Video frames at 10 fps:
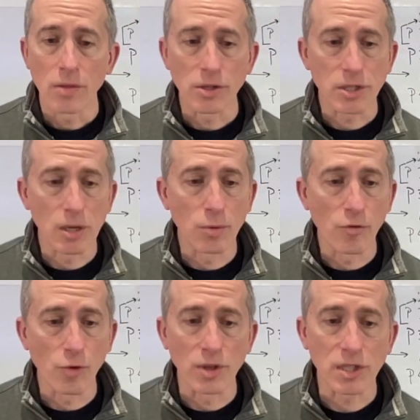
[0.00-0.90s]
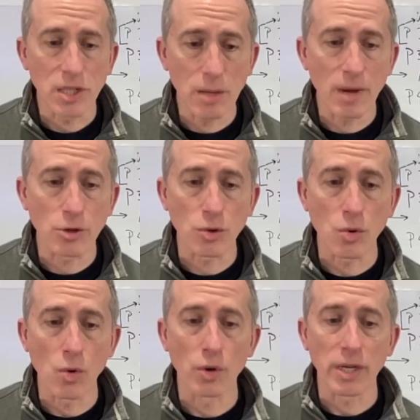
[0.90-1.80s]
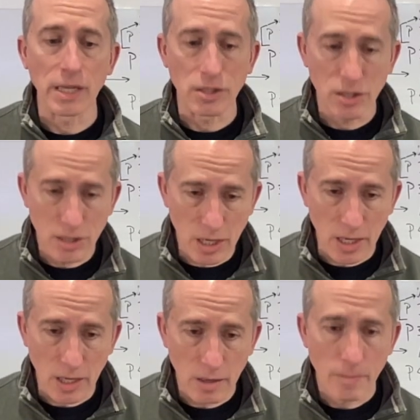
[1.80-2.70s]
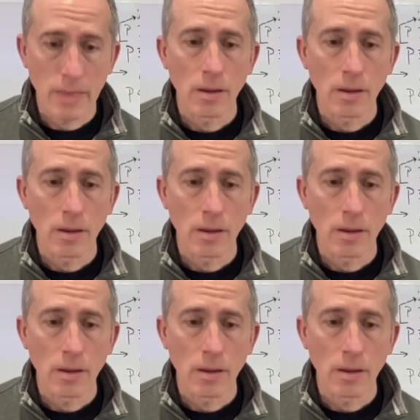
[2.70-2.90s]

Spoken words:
The symbol for the C major chord is C.